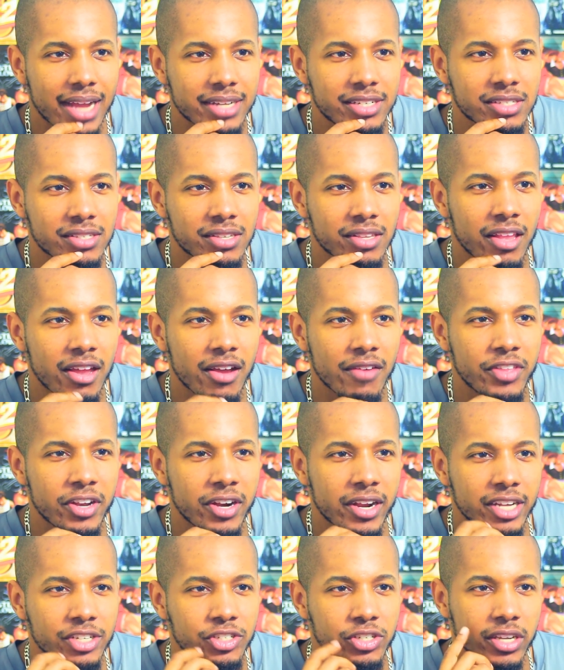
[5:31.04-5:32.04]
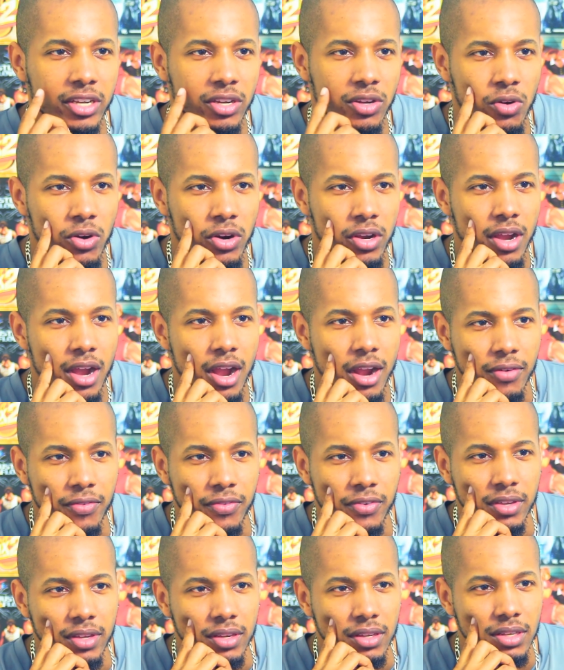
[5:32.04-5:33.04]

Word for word: I just love their intricate choreography.